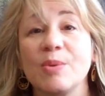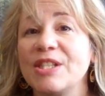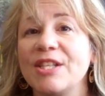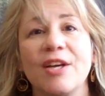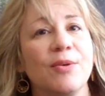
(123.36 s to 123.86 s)

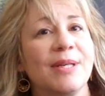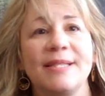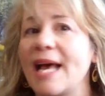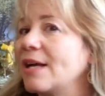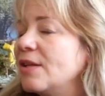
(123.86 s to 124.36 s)
which tell you
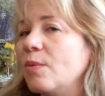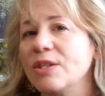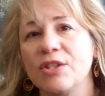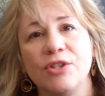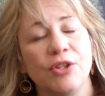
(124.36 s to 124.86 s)
exactly
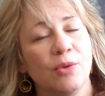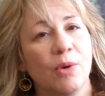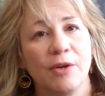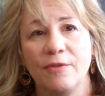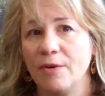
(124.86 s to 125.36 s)
what to do
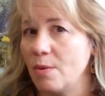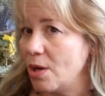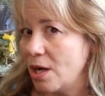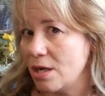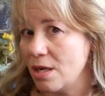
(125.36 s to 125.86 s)
word for
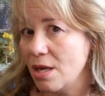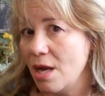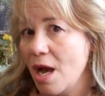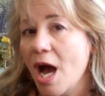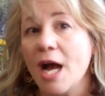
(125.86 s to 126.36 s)
word,
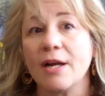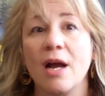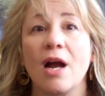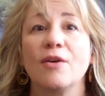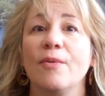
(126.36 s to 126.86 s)

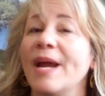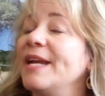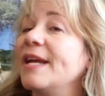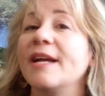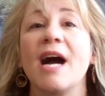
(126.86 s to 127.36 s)
a
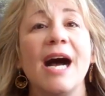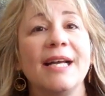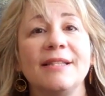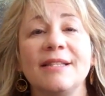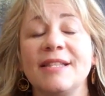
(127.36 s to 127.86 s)
grading
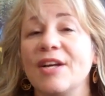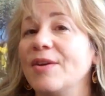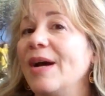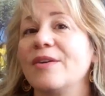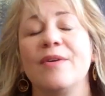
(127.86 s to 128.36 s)
guide to tell
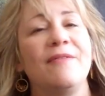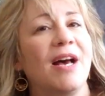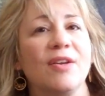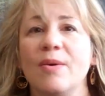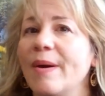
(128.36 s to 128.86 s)
you how to
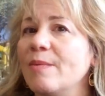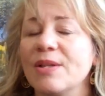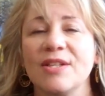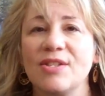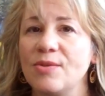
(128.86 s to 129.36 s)
evaluate
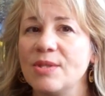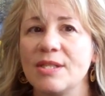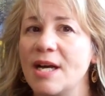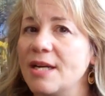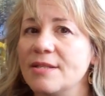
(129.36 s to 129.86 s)
what the
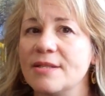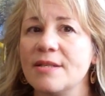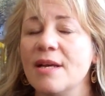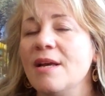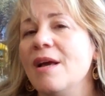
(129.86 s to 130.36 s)
student
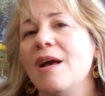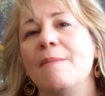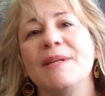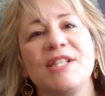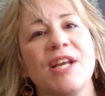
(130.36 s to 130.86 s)
does,
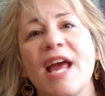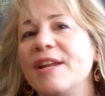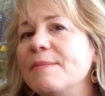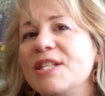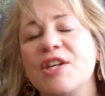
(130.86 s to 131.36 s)

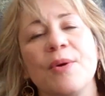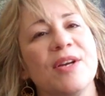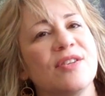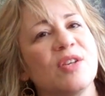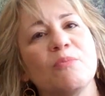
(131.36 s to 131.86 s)
any
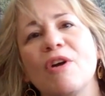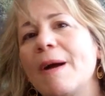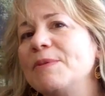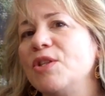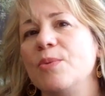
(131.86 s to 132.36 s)
materials and
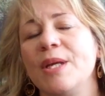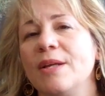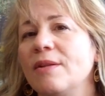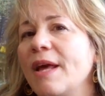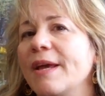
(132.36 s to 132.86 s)
props you
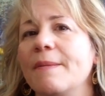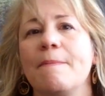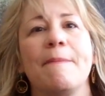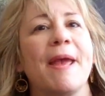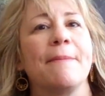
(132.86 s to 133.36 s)
need, like
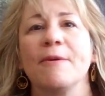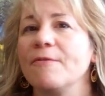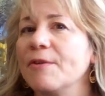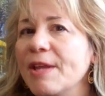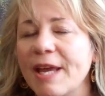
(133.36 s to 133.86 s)
paper
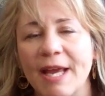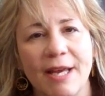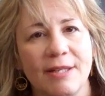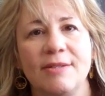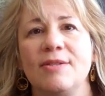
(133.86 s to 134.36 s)
for the
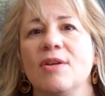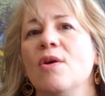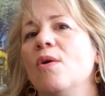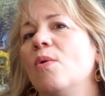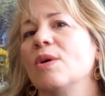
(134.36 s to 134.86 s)
kids
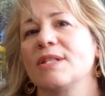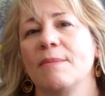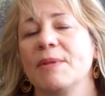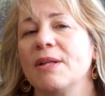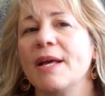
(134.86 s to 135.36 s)
or
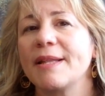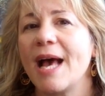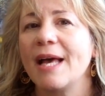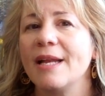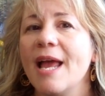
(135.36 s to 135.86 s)
something like
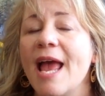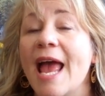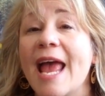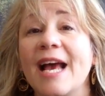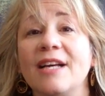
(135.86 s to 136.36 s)
that,
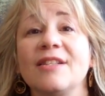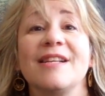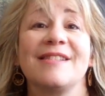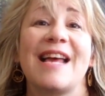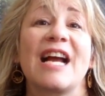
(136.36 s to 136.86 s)
and a
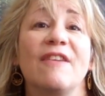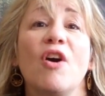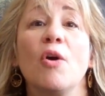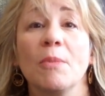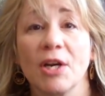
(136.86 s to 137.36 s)
stack of
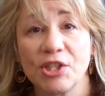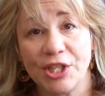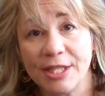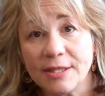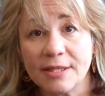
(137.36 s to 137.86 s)
homework
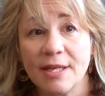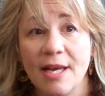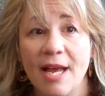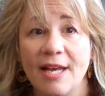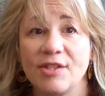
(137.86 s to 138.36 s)
sheets.
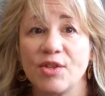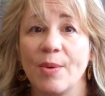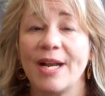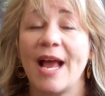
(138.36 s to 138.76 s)
So